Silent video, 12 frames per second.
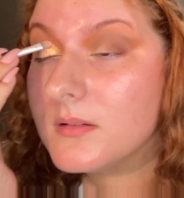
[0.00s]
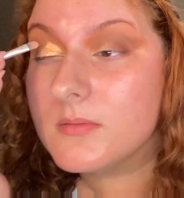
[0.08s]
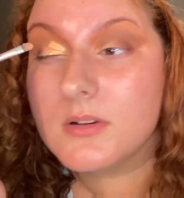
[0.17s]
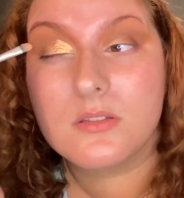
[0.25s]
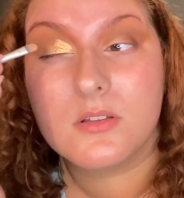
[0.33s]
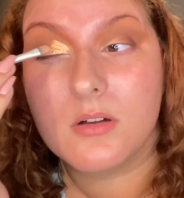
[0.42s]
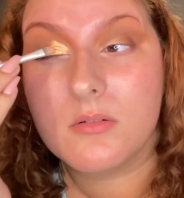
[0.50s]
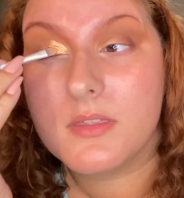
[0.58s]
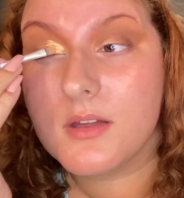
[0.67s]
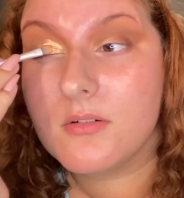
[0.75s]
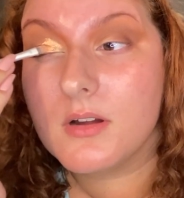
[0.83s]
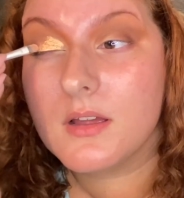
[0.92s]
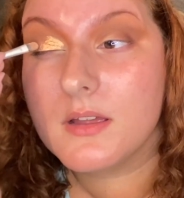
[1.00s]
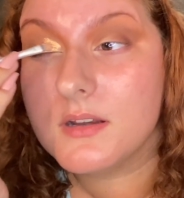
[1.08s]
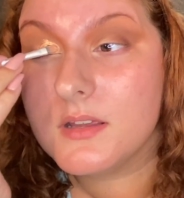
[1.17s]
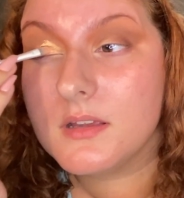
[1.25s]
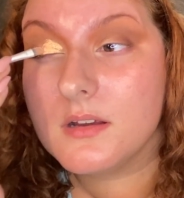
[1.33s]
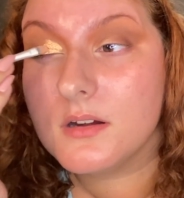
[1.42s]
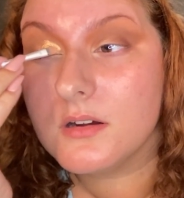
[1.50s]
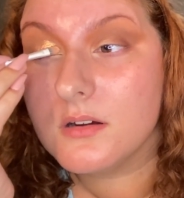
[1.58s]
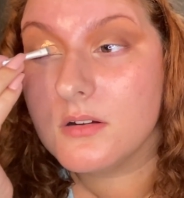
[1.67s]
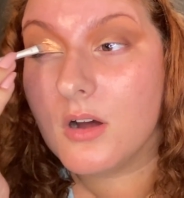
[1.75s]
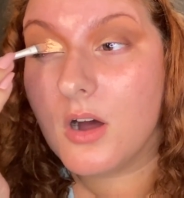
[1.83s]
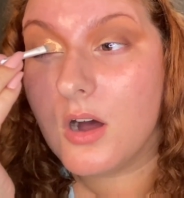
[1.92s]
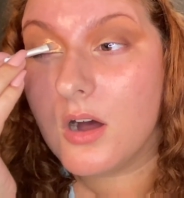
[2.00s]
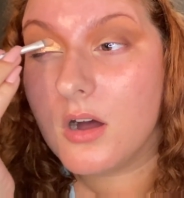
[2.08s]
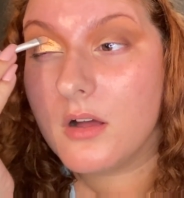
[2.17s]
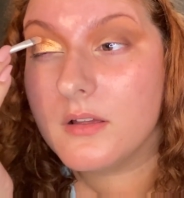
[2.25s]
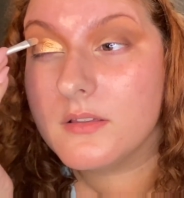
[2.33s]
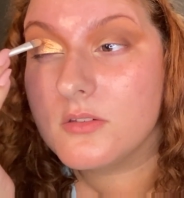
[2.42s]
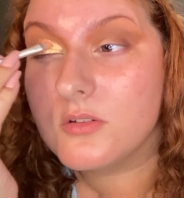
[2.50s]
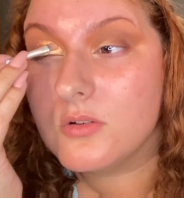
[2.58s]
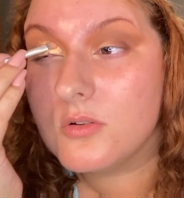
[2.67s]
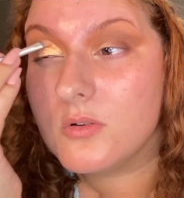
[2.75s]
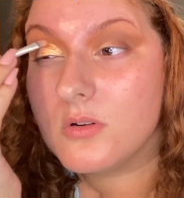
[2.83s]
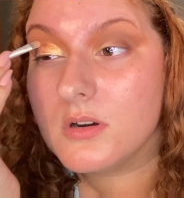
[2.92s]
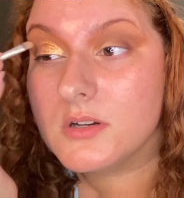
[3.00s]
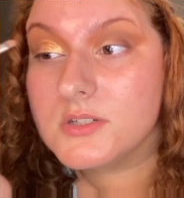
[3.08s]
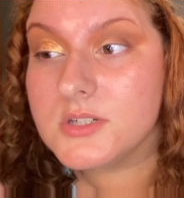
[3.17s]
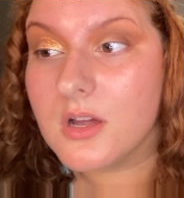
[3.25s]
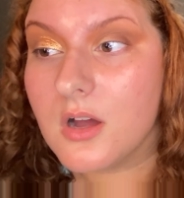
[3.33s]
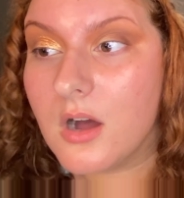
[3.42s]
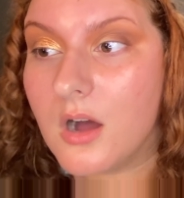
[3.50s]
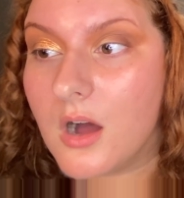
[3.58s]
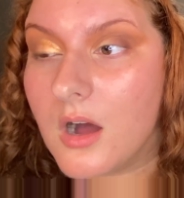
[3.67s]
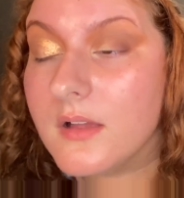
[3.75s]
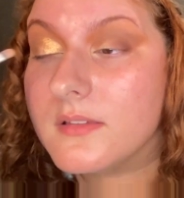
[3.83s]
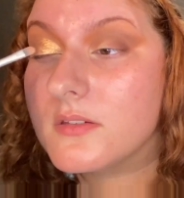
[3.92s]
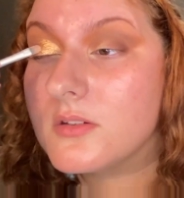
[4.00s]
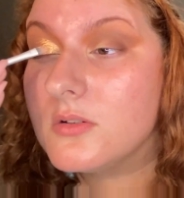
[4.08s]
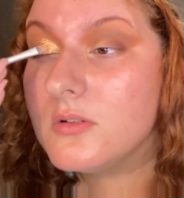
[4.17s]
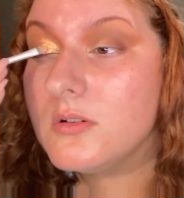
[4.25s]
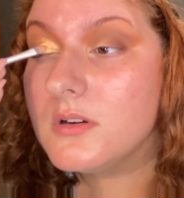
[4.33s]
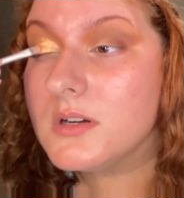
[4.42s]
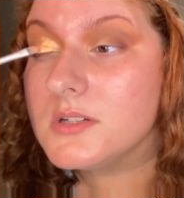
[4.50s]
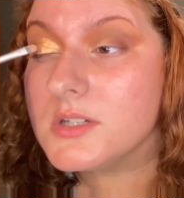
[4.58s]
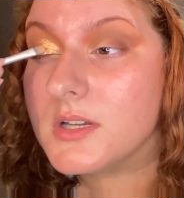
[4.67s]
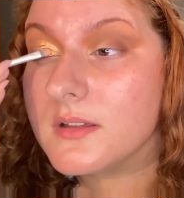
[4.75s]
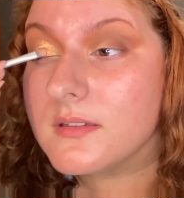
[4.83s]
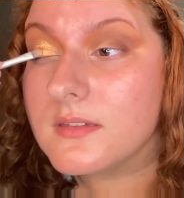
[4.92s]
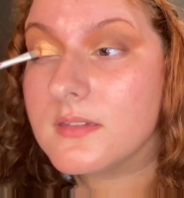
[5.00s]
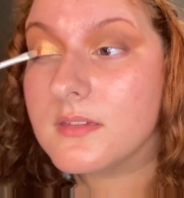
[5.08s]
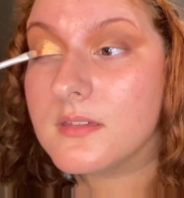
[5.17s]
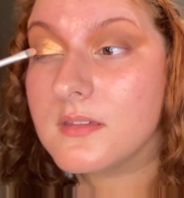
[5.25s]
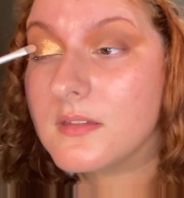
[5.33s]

I'm gonna start with that right here. Oh, it's gorgeous. Oh, it's gorgeous.